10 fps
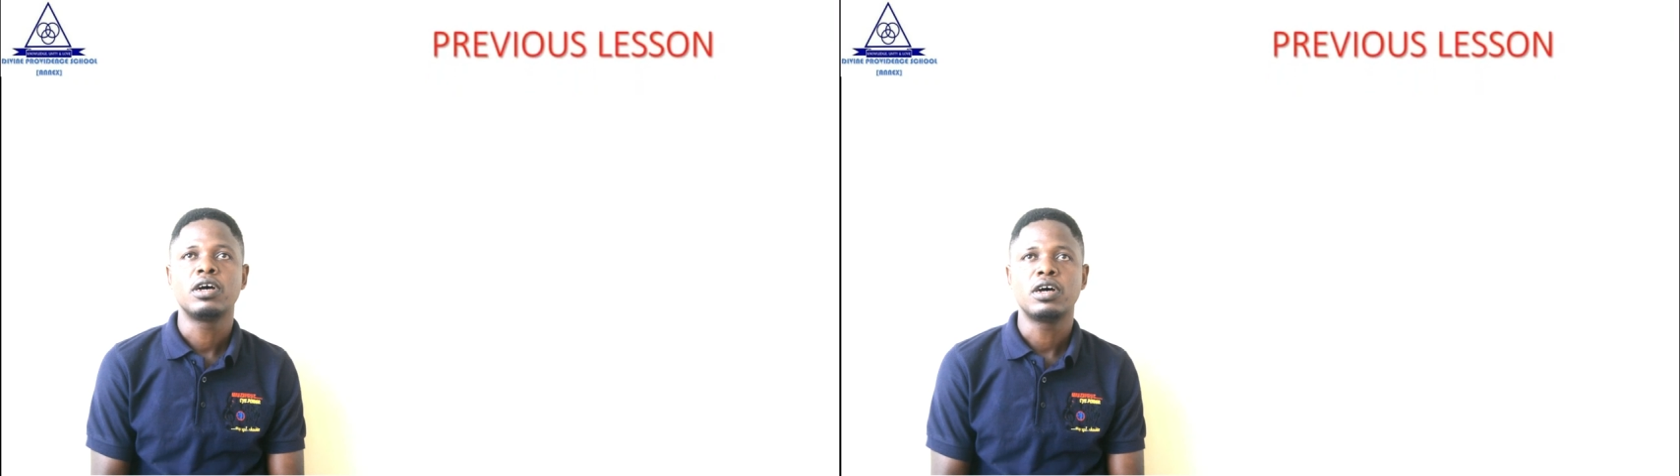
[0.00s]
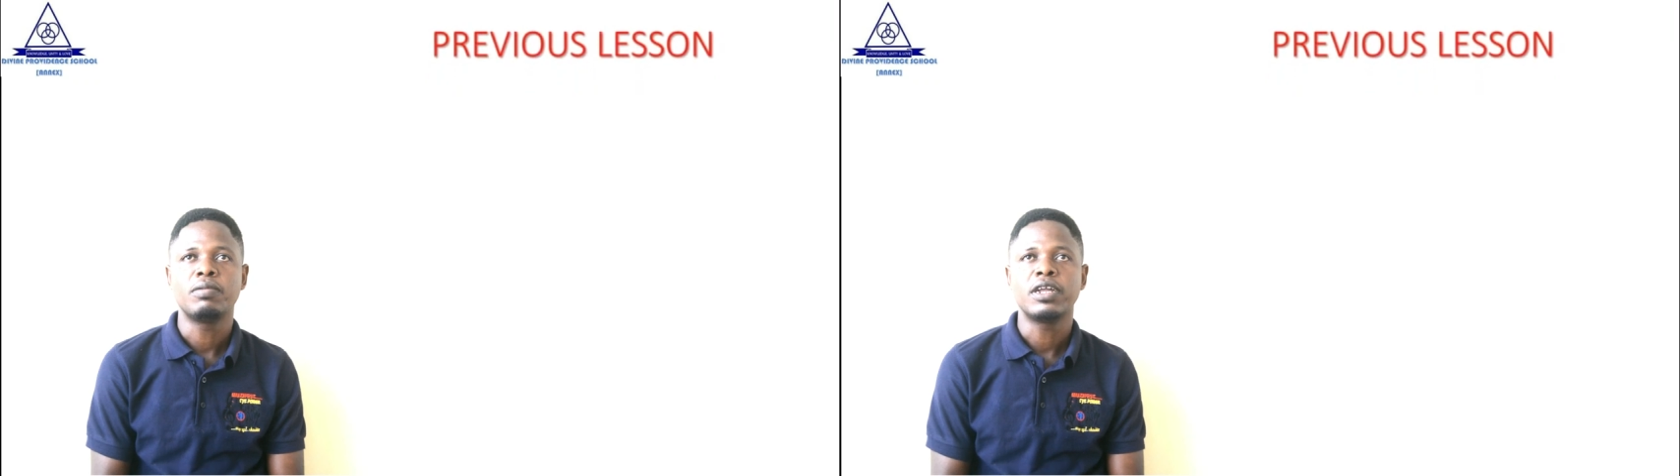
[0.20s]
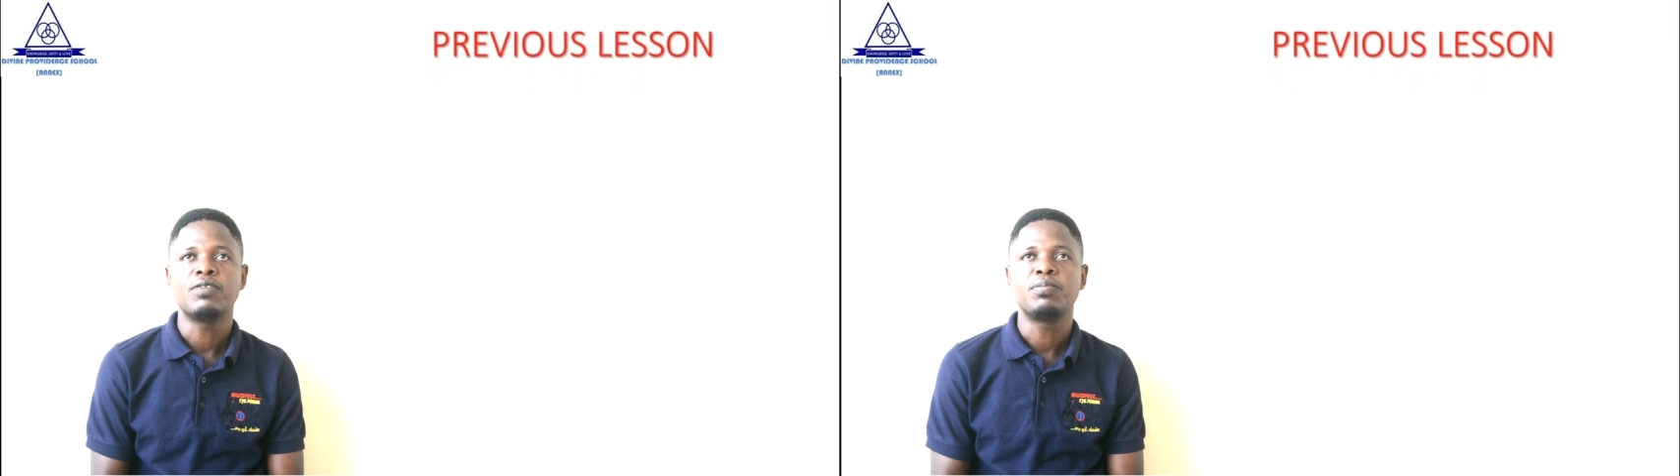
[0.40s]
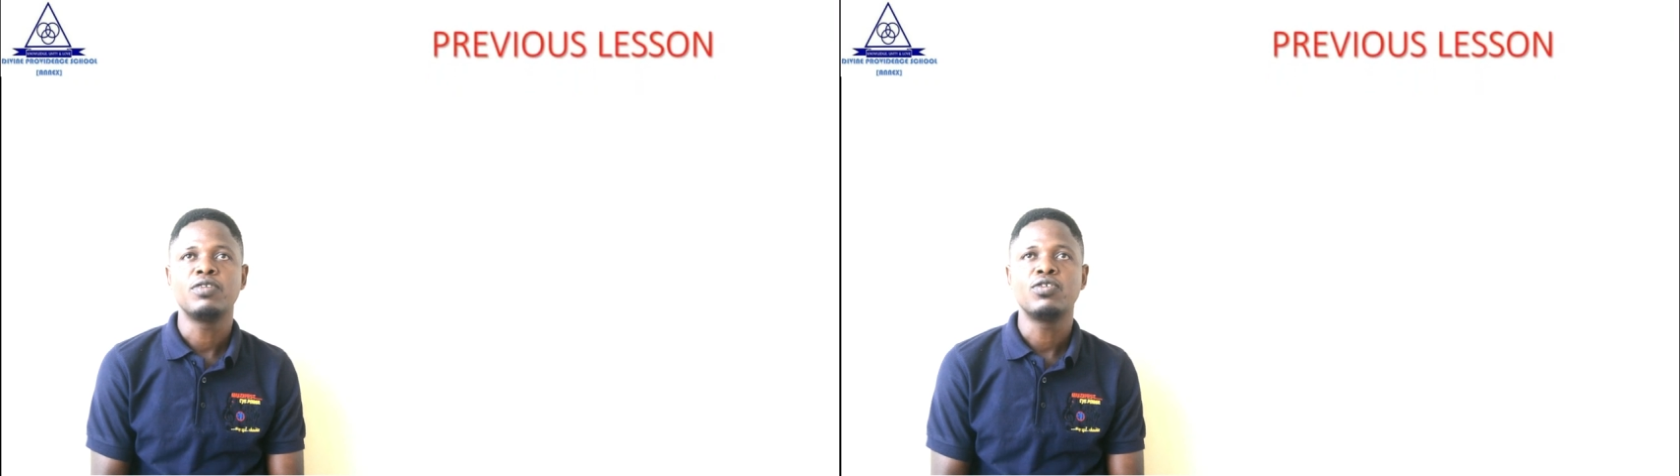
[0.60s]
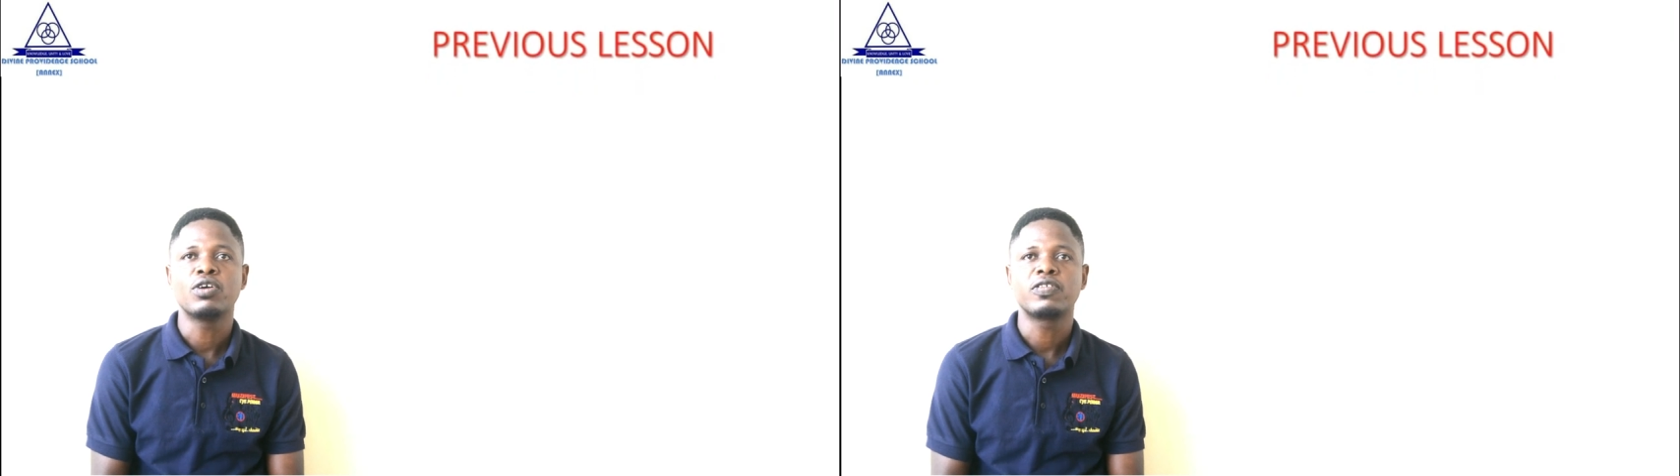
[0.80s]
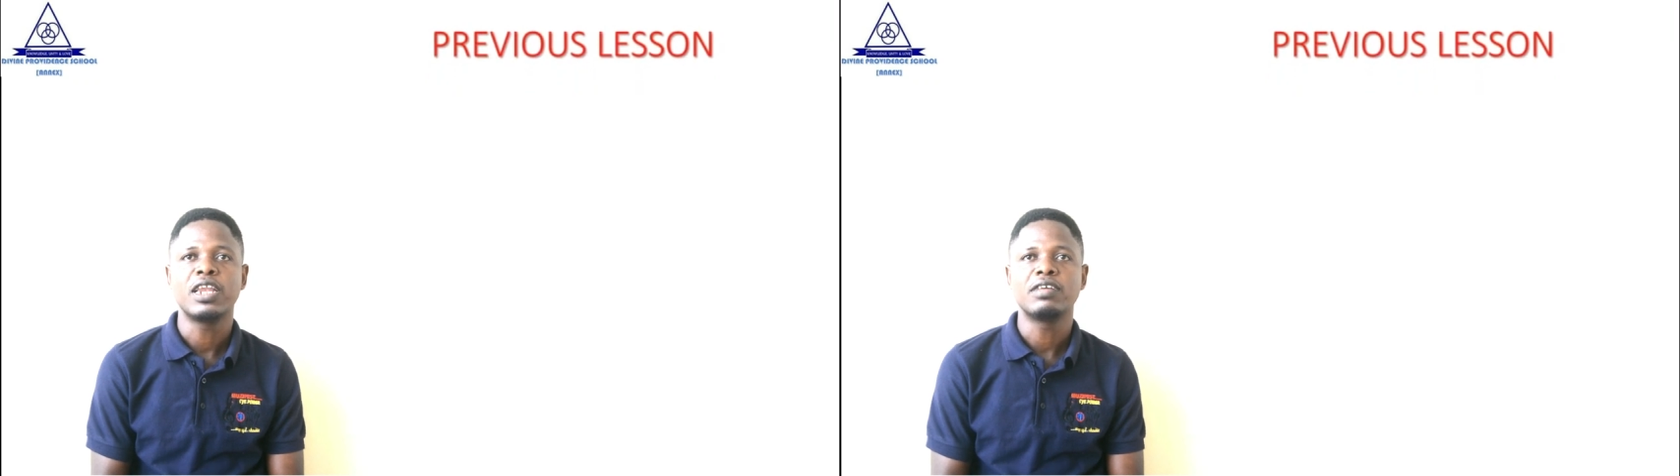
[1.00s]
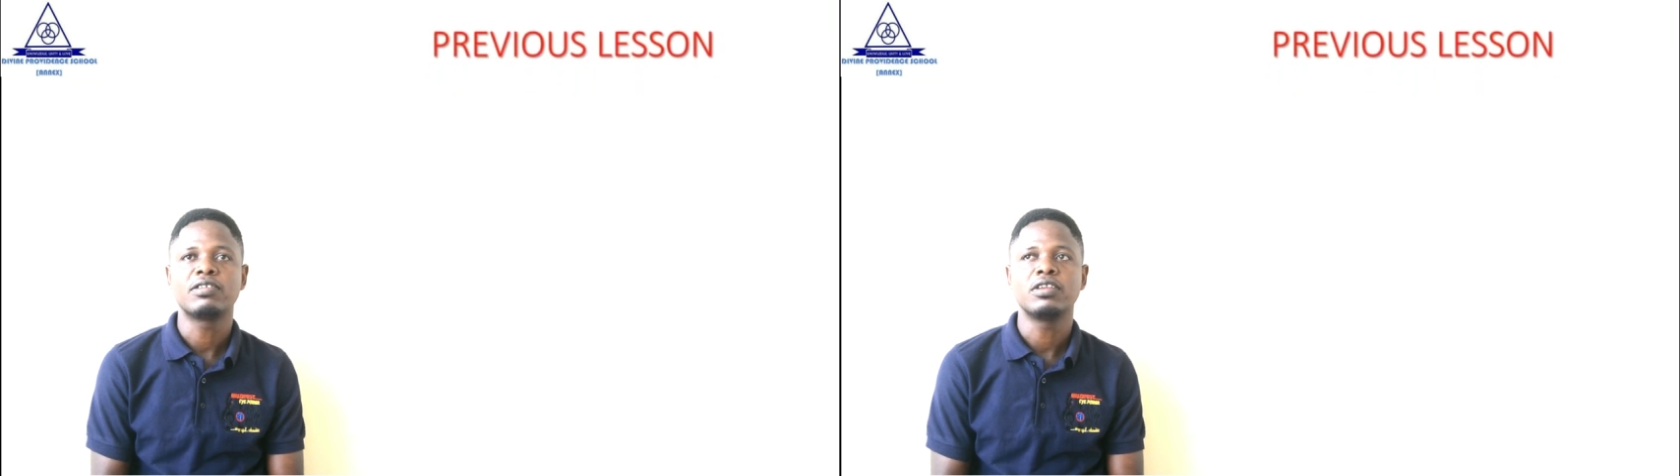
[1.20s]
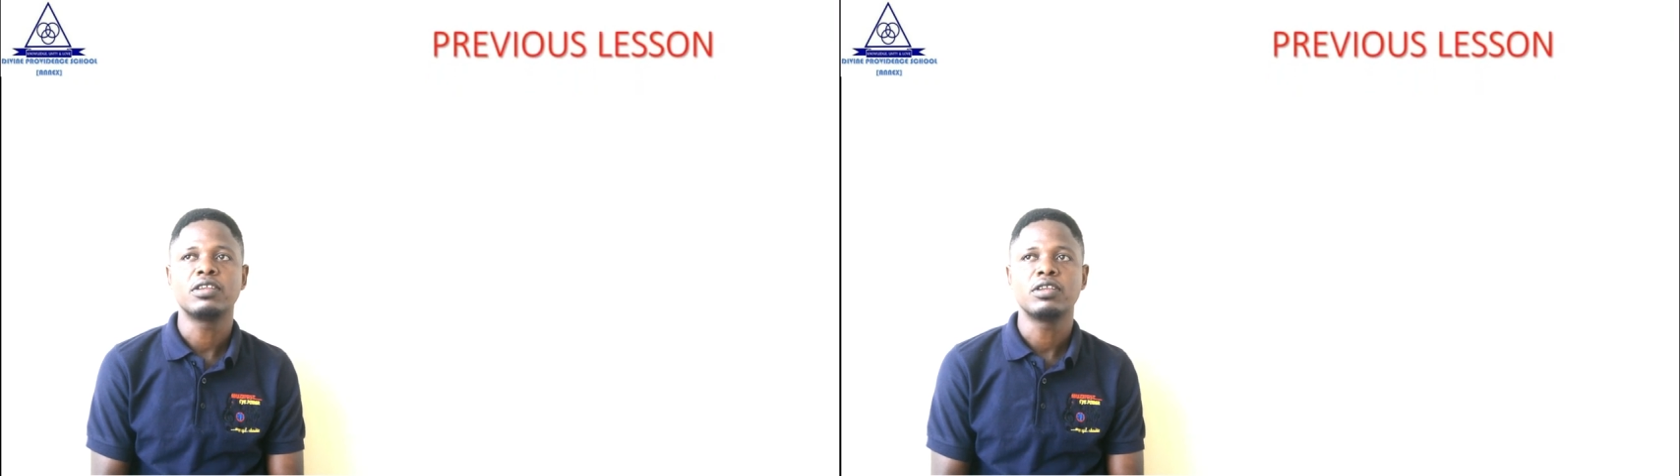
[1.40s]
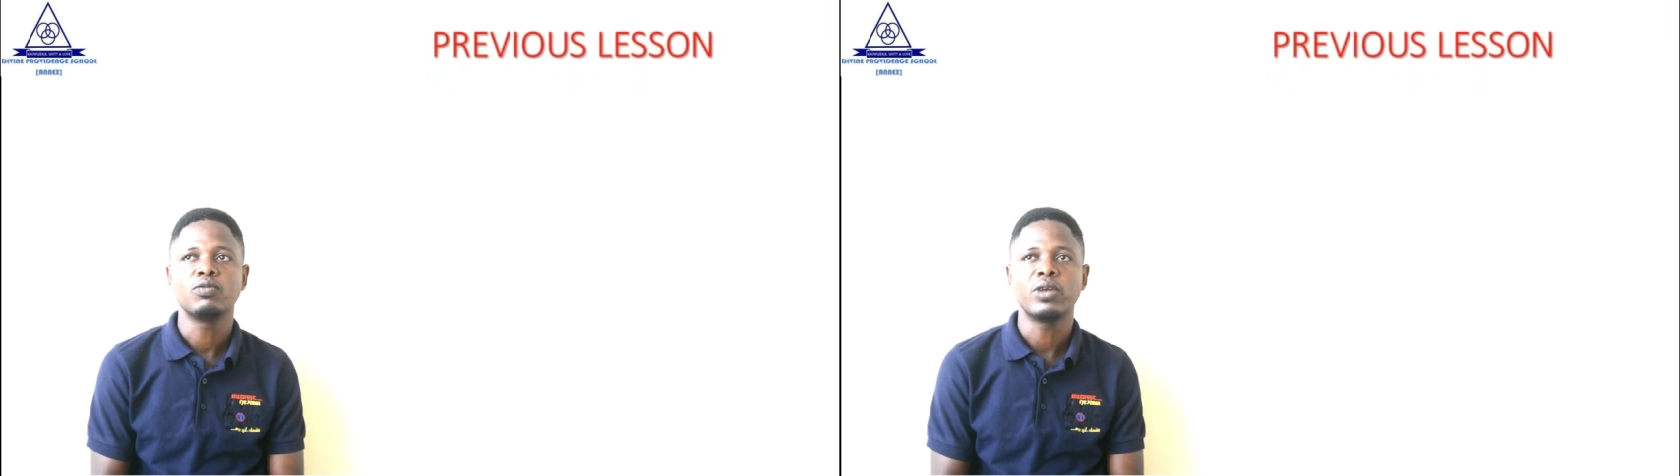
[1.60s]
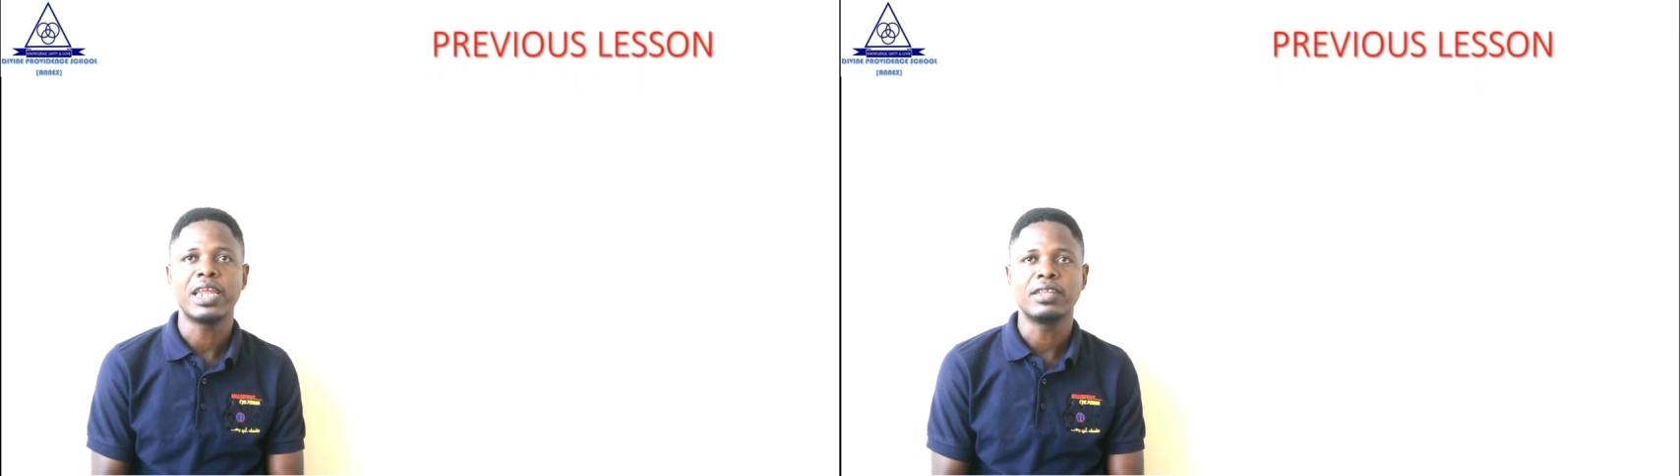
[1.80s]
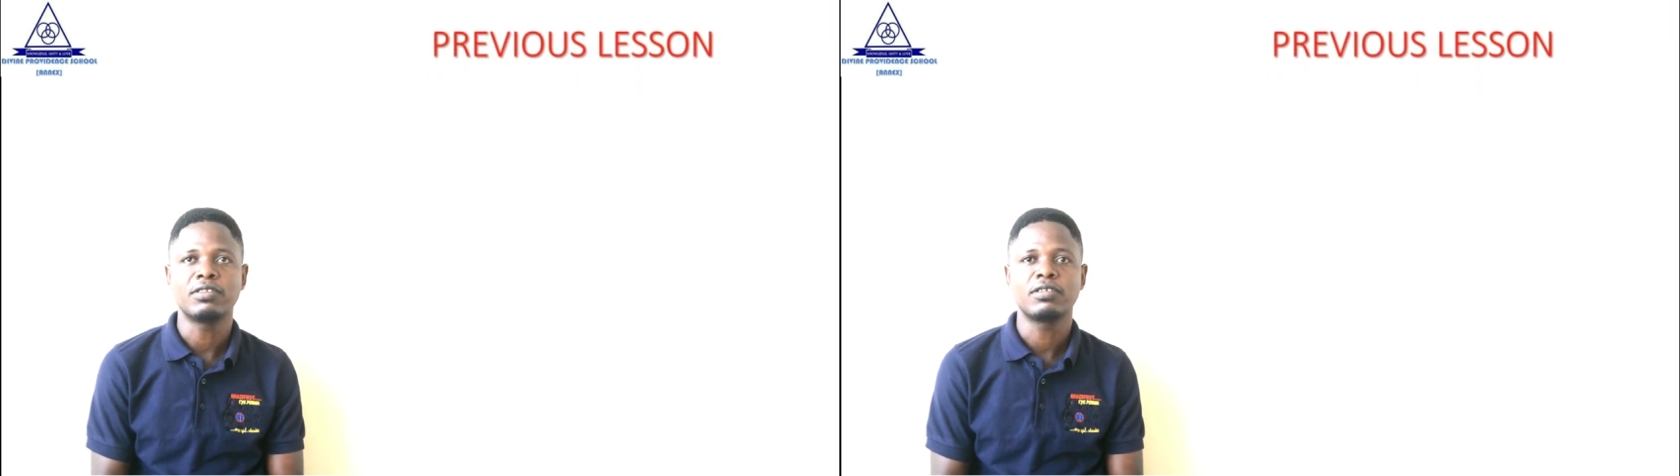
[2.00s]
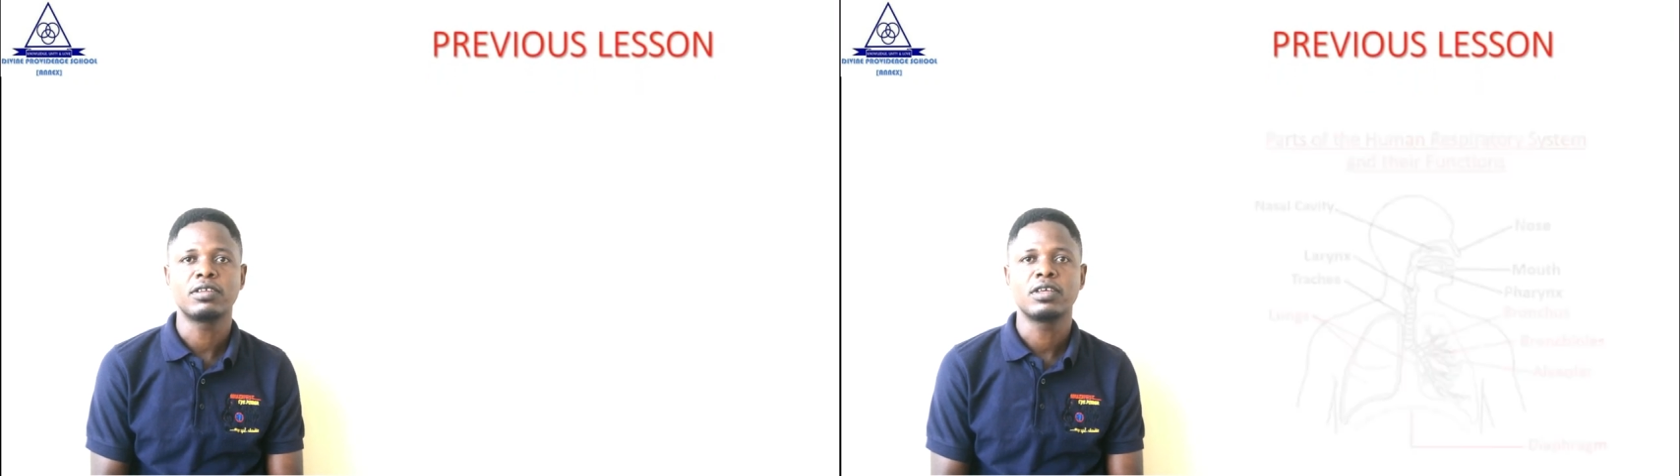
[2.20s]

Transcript: about the previous lesson we learned.